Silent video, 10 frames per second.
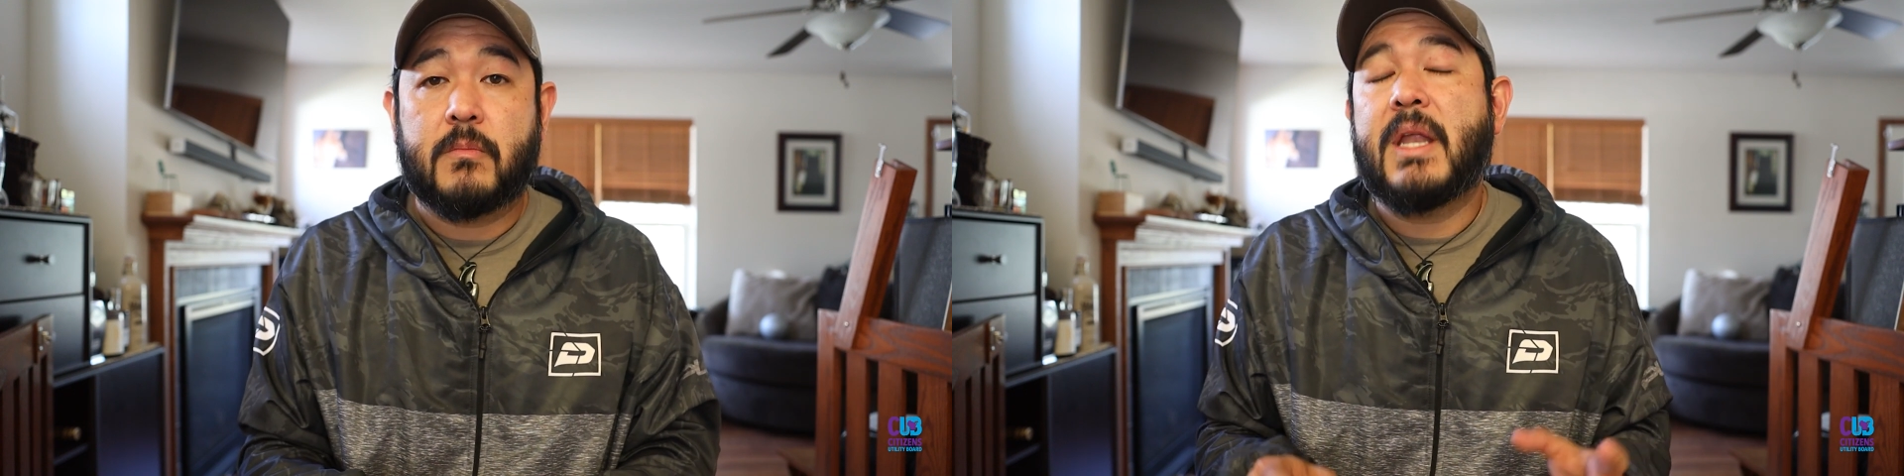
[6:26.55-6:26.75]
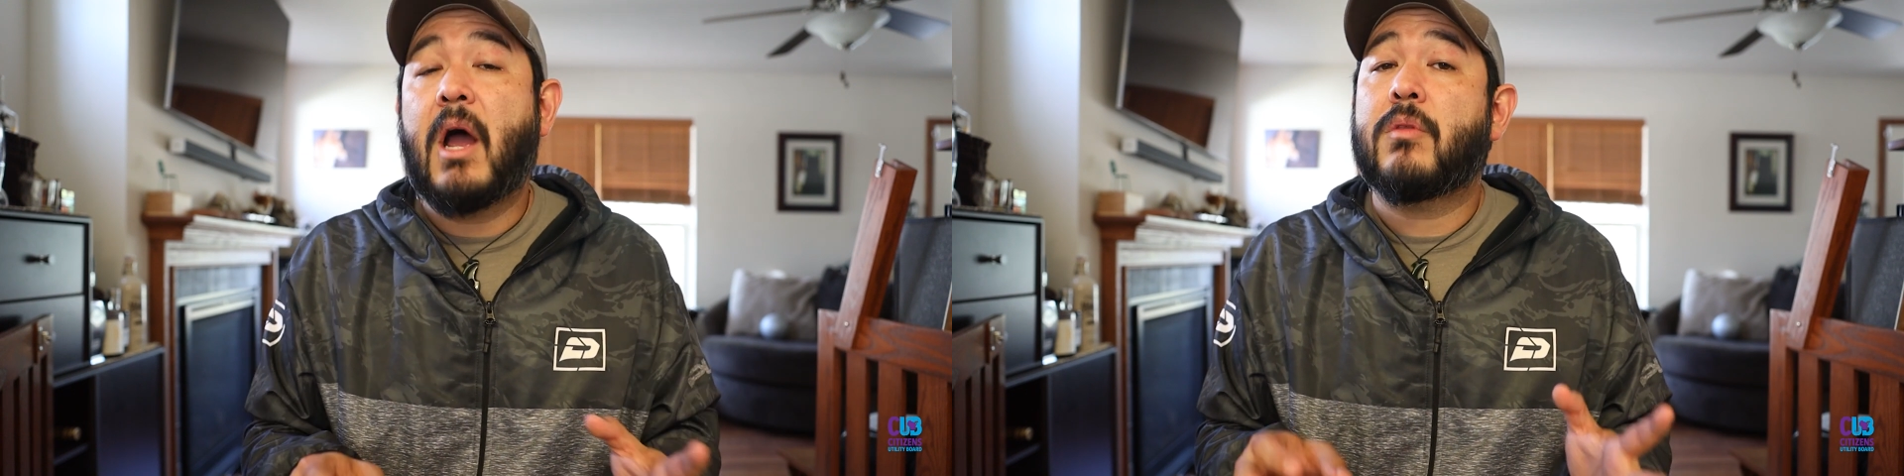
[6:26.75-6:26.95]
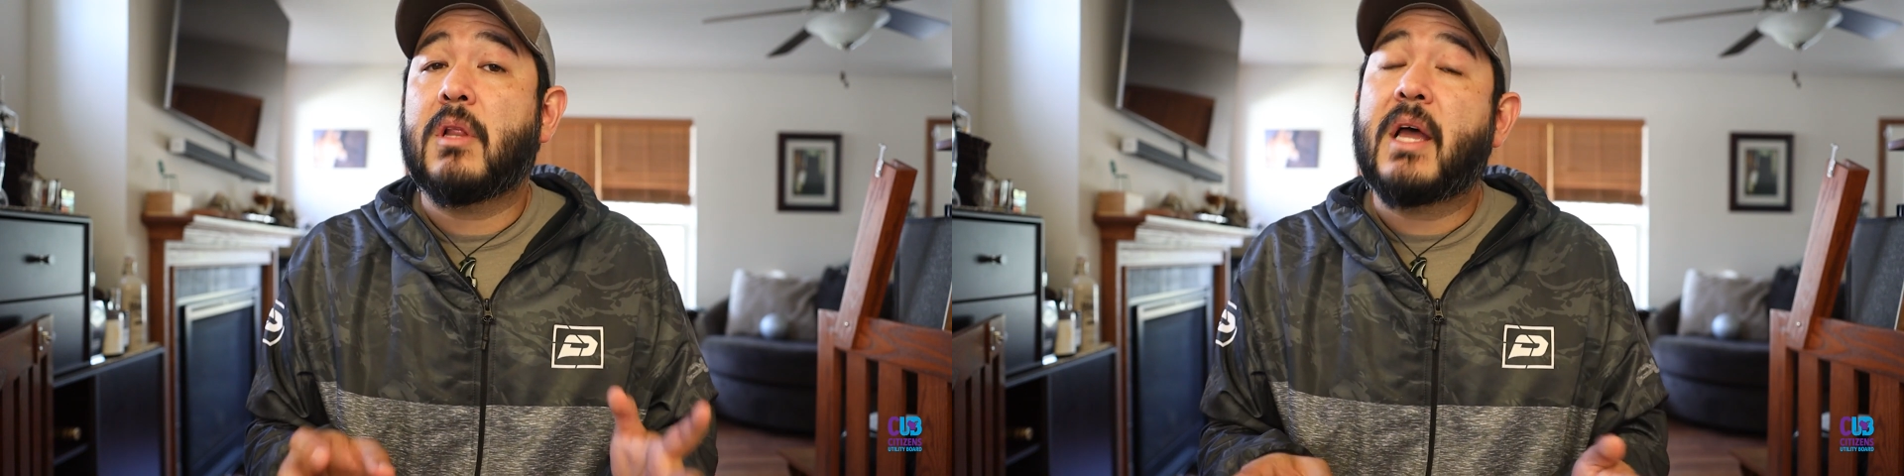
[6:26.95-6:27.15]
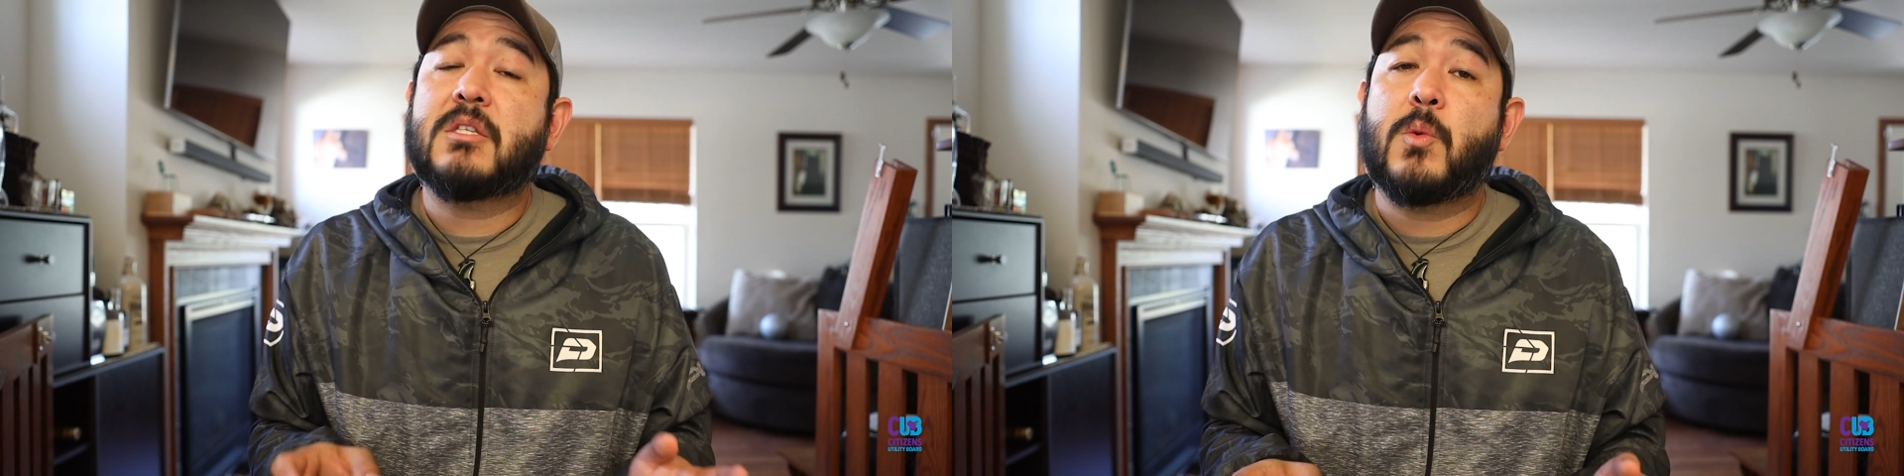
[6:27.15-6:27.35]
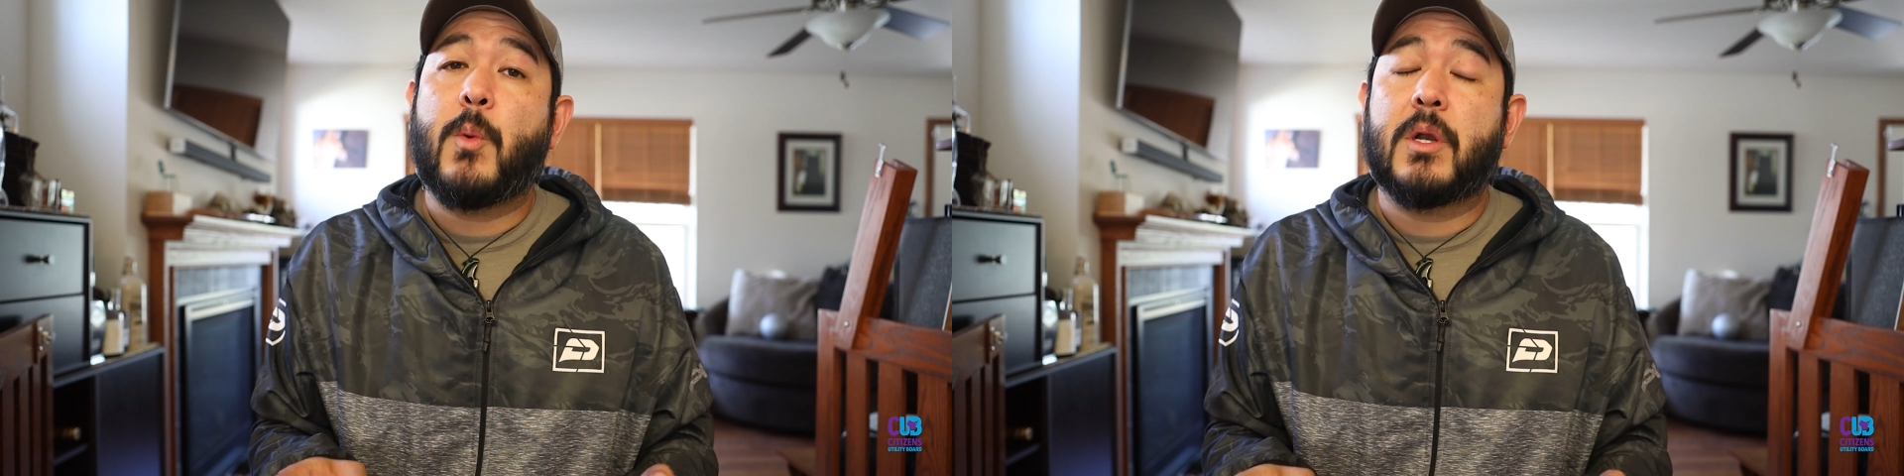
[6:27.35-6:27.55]
Now, the last
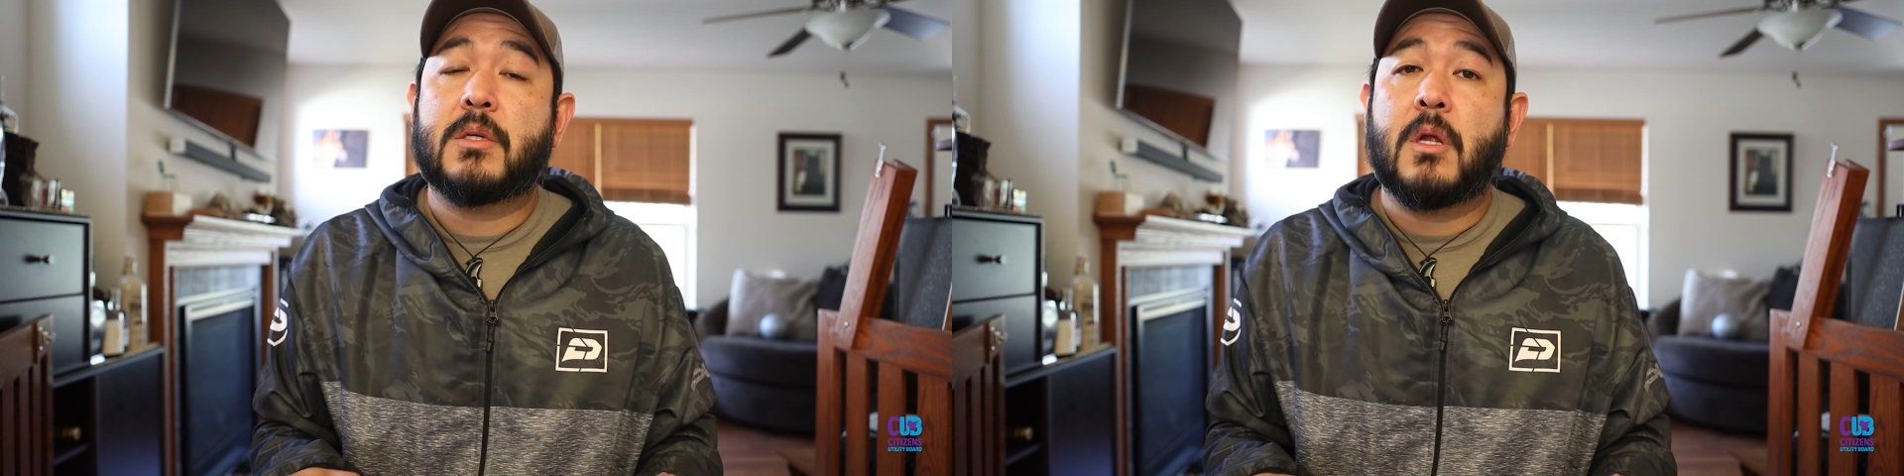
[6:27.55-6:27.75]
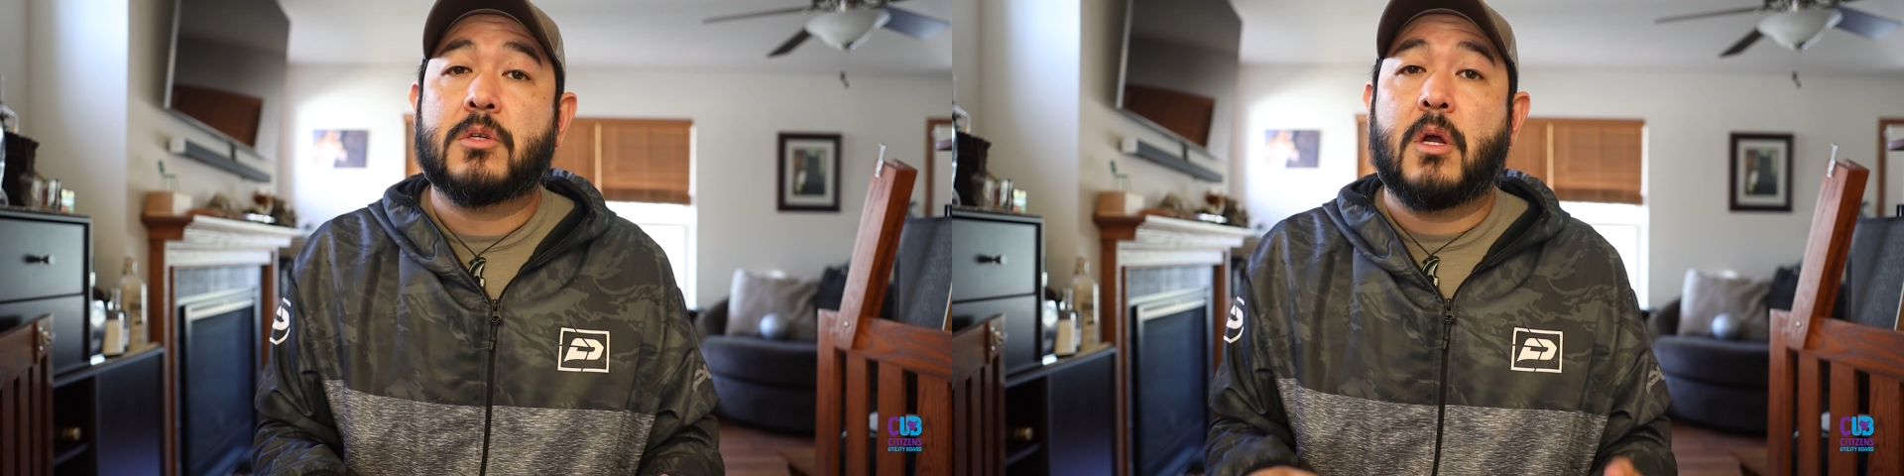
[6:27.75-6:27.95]
thing we wanted to touch